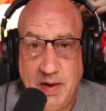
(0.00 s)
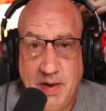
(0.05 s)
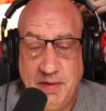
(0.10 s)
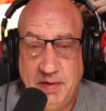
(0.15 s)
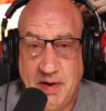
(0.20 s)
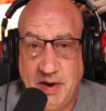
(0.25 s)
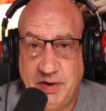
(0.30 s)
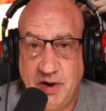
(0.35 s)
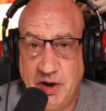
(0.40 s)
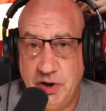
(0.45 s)

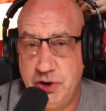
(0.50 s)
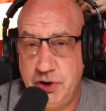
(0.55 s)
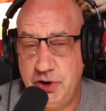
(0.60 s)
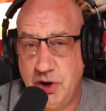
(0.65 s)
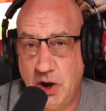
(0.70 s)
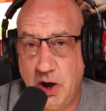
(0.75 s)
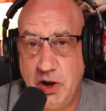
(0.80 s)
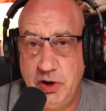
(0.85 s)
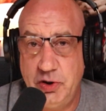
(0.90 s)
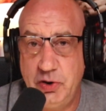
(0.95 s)
that the
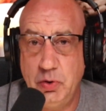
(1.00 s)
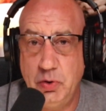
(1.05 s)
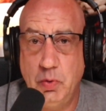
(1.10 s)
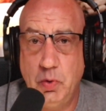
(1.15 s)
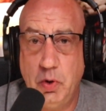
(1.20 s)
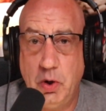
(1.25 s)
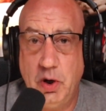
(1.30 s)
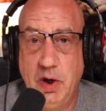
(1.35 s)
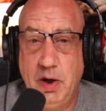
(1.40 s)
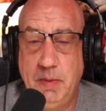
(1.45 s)
judge who
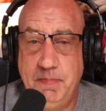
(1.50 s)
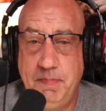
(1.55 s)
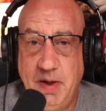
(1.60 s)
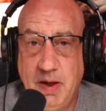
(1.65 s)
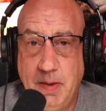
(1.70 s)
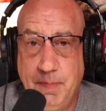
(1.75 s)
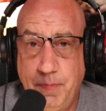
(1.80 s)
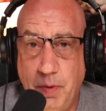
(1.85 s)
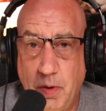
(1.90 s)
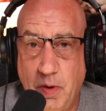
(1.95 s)
heard
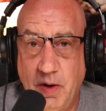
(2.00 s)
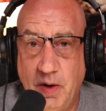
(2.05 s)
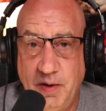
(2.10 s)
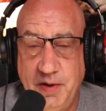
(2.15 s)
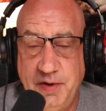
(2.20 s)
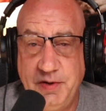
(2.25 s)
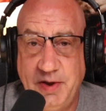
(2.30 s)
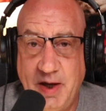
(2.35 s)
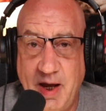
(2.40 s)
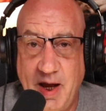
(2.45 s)
Big
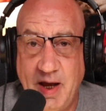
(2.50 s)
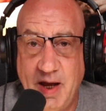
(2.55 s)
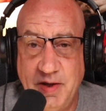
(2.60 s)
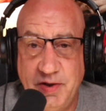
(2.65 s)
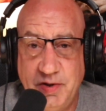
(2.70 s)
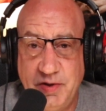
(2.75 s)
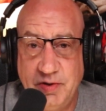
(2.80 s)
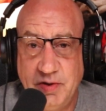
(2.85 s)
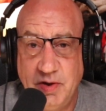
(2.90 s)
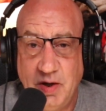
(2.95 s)
Paulie's
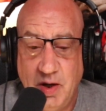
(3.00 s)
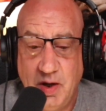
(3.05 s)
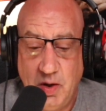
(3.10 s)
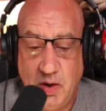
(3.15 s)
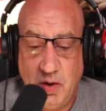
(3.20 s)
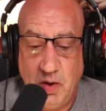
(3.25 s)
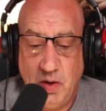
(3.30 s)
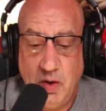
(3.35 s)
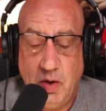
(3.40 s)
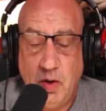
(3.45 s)
case
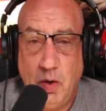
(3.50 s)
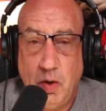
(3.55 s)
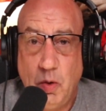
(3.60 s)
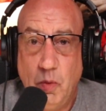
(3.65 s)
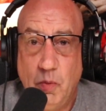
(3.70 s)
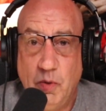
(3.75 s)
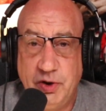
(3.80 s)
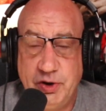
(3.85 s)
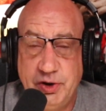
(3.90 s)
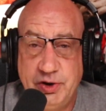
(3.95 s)

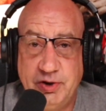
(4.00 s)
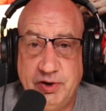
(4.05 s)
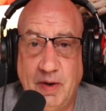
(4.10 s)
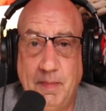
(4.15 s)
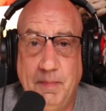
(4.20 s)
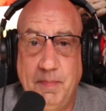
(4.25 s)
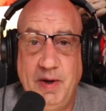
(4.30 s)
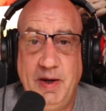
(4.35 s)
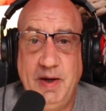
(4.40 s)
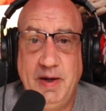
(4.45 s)
was
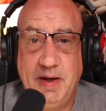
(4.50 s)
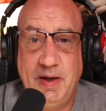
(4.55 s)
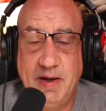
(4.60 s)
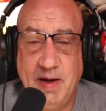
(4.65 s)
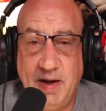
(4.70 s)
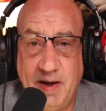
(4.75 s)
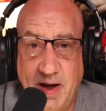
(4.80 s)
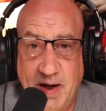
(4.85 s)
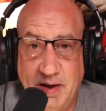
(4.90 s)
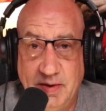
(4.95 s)
somebody
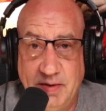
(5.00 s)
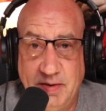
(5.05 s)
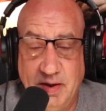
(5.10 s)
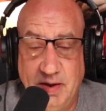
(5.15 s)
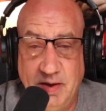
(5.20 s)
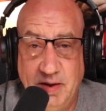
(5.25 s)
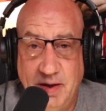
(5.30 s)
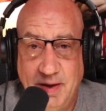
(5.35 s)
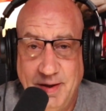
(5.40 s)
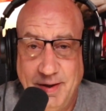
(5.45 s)

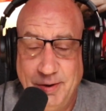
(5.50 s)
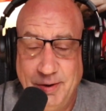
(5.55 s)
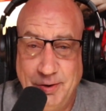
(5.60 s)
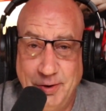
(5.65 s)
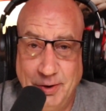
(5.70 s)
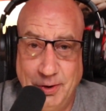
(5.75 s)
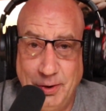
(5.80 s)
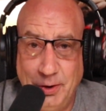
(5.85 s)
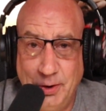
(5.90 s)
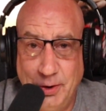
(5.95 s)
connected
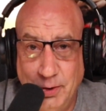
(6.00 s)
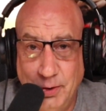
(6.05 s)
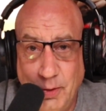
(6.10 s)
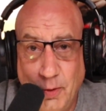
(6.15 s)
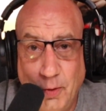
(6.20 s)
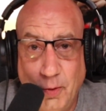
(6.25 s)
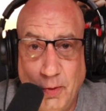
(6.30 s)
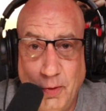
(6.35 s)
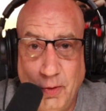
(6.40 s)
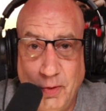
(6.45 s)
to good
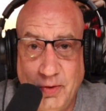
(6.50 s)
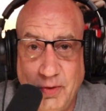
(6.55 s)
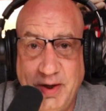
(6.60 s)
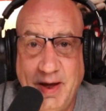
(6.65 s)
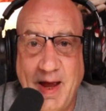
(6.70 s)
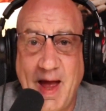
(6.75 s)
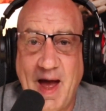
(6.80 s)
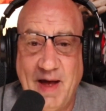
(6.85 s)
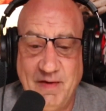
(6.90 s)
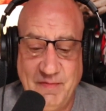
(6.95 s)
old
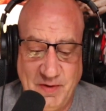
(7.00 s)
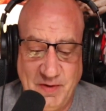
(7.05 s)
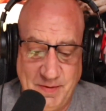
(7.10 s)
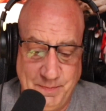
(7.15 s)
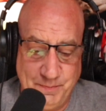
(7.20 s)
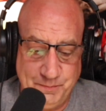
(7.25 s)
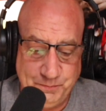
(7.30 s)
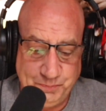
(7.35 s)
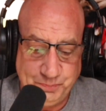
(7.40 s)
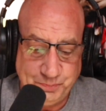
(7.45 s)

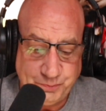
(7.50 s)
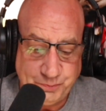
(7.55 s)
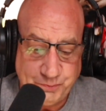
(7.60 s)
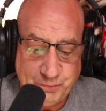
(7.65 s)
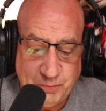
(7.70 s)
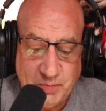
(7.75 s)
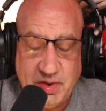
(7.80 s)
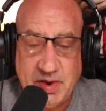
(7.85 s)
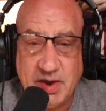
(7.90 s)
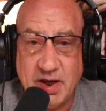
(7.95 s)
Gavin.
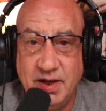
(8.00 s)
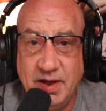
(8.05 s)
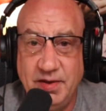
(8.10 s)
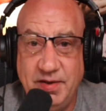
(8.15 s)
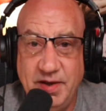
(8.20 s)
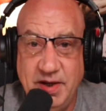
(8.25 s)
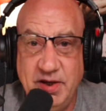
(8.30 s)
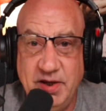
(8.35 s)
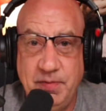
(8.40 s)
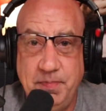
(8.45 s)

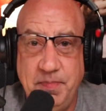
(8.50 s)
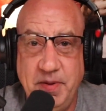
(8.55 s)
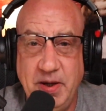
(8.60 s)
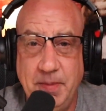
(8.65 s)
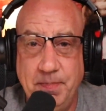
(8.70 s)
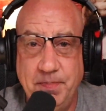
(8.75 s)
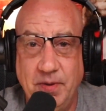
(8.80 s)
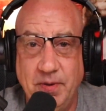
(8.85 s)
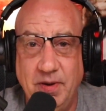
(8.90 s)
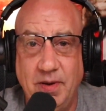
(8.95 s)
These
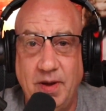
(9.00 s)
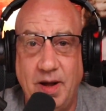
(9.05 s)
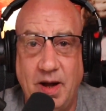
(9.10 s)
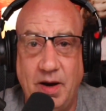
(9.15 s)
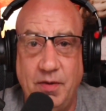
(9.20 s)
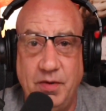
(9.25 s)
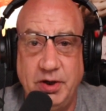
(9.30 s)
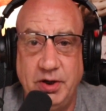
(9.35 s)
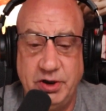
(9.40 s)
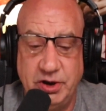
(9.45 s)
people
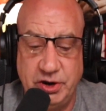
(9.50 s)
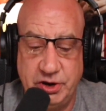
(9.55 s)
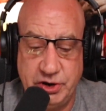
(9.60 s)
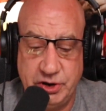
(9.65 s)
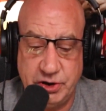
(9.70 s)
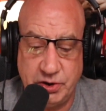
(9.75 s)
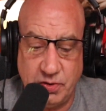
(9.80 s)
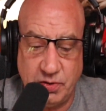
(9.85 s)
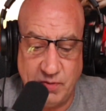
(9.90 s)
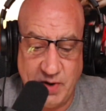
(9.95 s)
are a
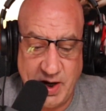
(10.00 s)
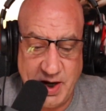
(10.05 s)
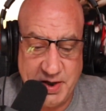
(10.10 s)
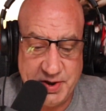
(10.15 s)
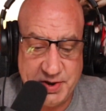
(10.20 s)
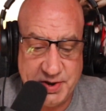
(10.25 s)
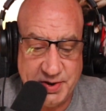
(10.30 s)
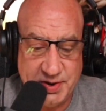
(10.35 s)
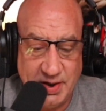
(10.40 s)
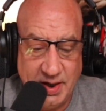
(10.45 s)

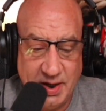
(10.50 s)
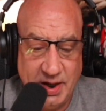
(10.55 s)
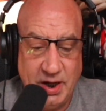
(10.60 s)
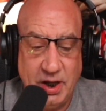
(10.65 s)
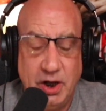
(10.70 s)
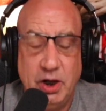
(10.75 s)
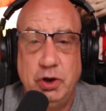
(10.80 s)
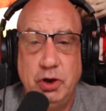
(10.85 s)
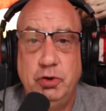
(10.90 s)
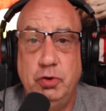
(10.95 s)
disgrace
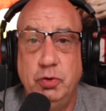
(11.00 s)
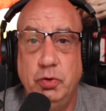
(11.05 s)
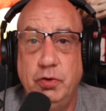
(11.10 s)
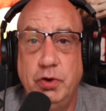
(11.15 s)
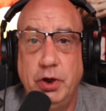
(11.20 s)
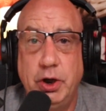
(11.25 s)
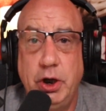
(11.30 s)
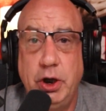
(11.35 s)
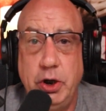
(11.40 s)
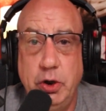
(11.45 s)
to
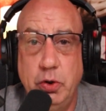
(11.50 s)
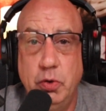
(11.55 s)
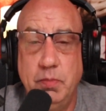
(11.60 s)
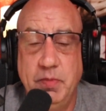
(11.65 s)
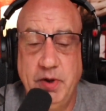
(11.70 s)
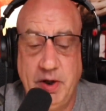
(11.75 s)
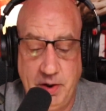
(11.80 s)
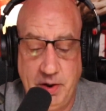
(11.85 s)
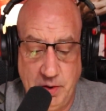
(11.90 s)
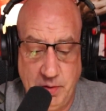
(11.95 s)
the
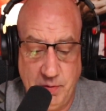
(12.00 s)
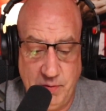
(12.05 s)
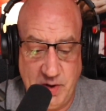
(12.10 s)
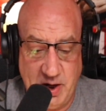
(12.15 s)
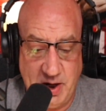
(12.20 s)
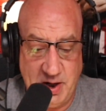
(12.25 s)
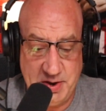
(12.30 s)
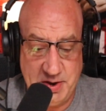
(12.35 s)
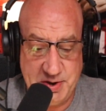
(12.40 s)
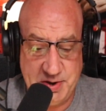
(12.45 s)
human
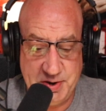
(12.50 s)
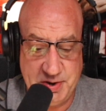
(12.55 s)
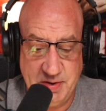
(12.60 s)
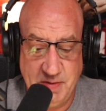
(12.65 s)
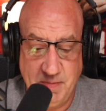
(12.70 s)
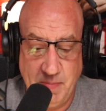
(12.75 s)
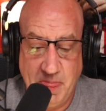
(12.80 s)
race.